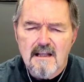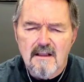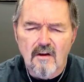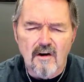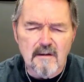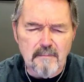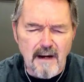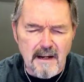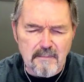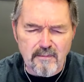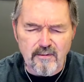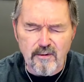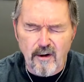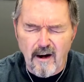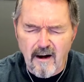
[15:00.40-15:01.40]
Lord, by
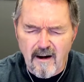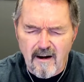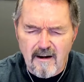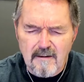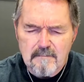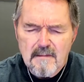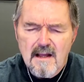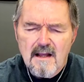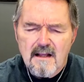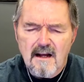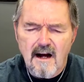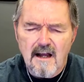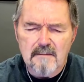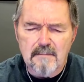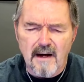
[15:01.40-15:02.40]
prayer,
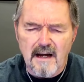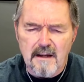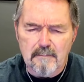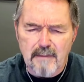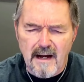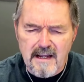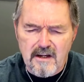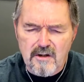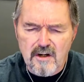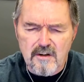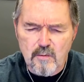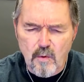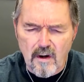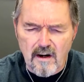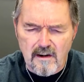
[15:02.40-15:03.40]
God, by
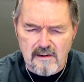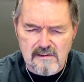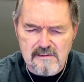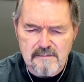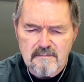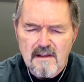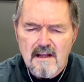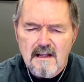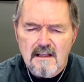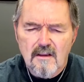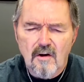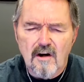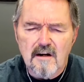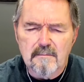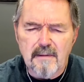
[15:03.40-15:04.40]
good works,
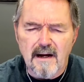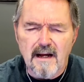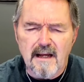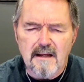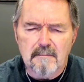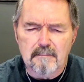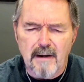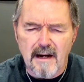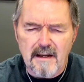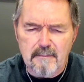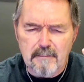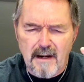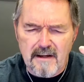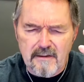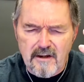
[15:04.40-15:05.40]
Lord,
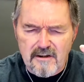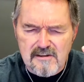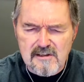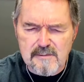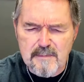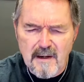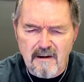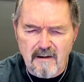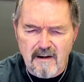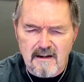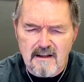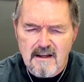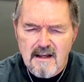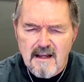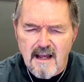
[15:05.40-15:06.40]
by your
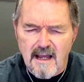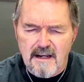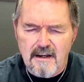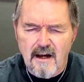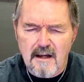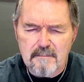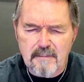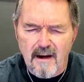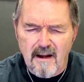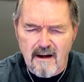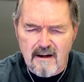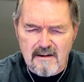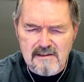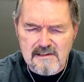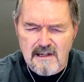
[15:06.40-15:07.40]
Spirit, and not by
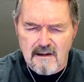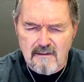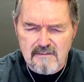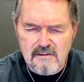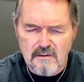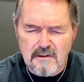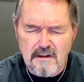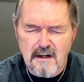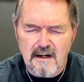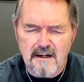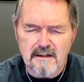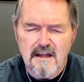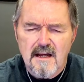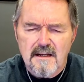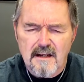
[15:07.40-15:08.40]
ourselves, O
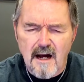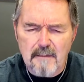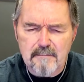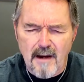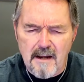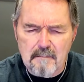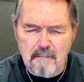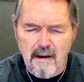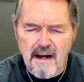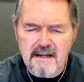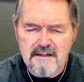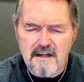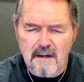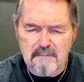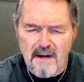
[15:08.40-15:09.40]
God, not by
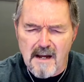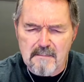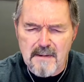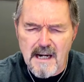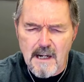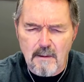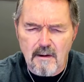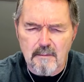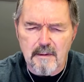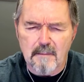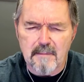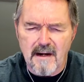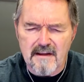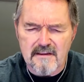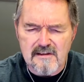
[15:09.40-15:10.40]
might, not by power,
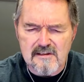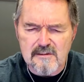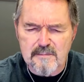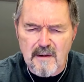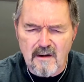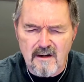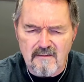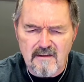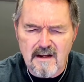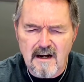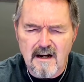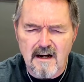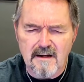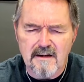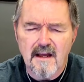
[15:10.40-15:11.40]
but by the Spirit of
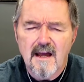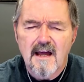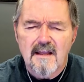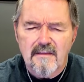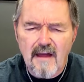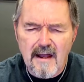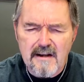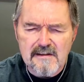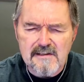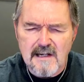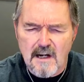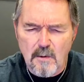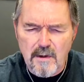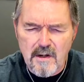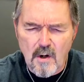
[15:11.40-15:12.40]
God. That is
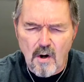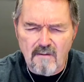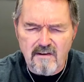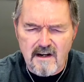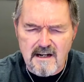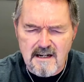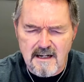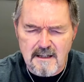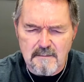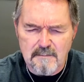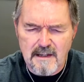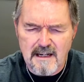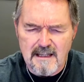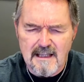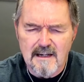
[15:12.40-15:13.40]
how we overcome,
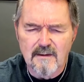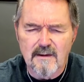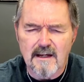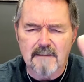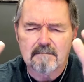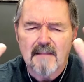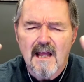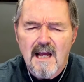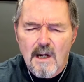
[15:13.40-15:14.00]
hallelujah.